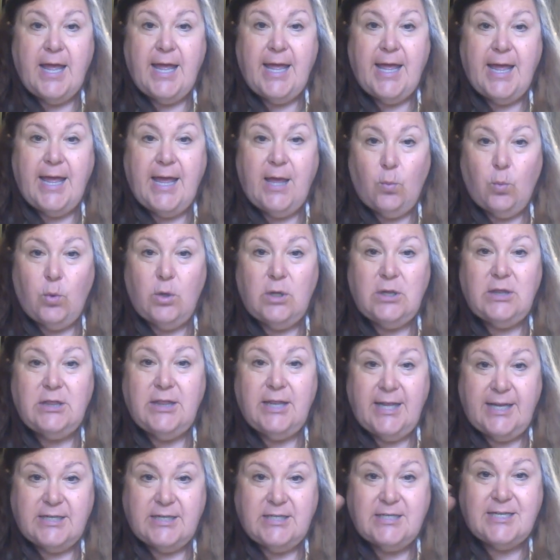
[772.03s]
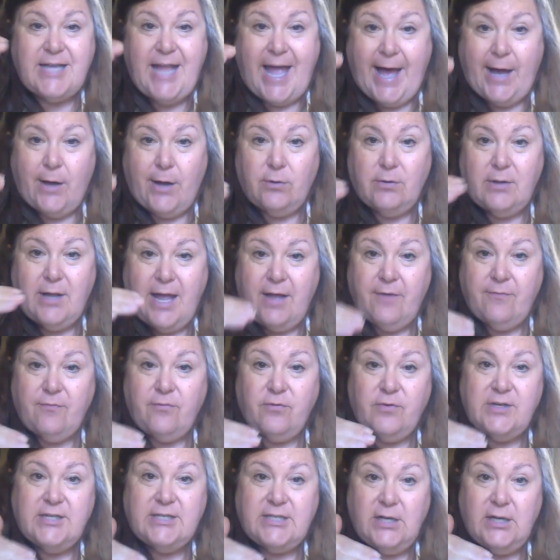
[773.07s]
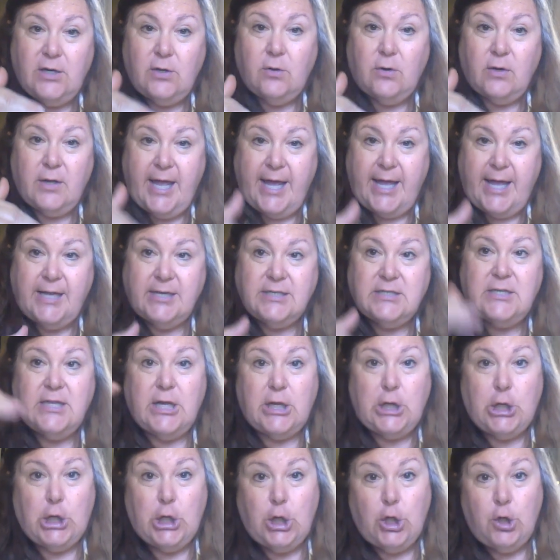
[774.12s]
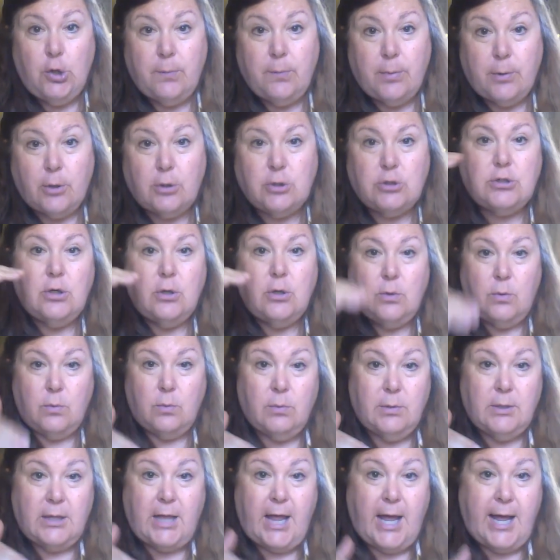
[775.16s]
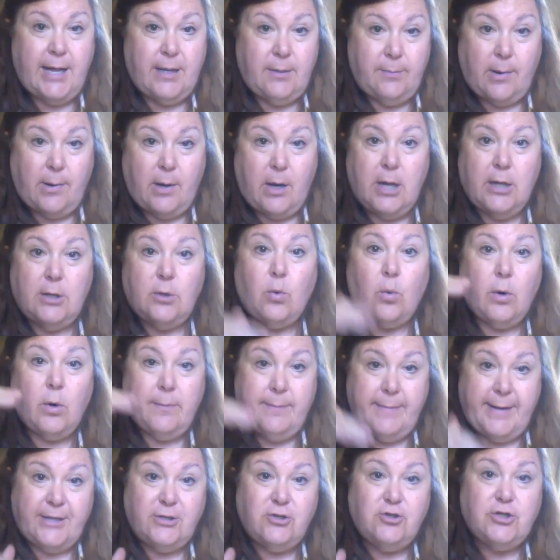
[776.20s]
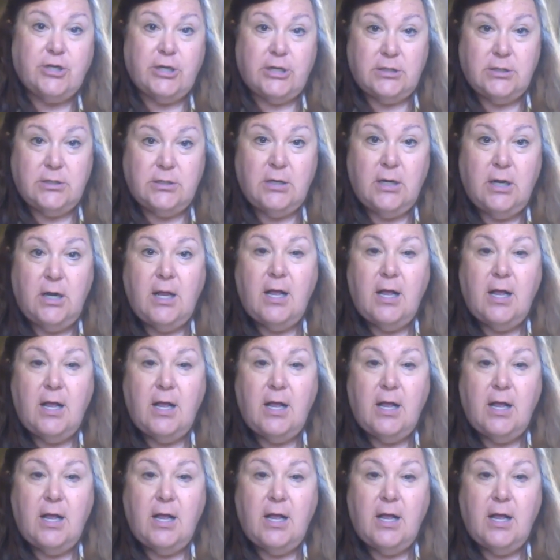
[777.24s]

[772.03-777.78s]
it will list out every single case that Hubert relied upon or mentioned,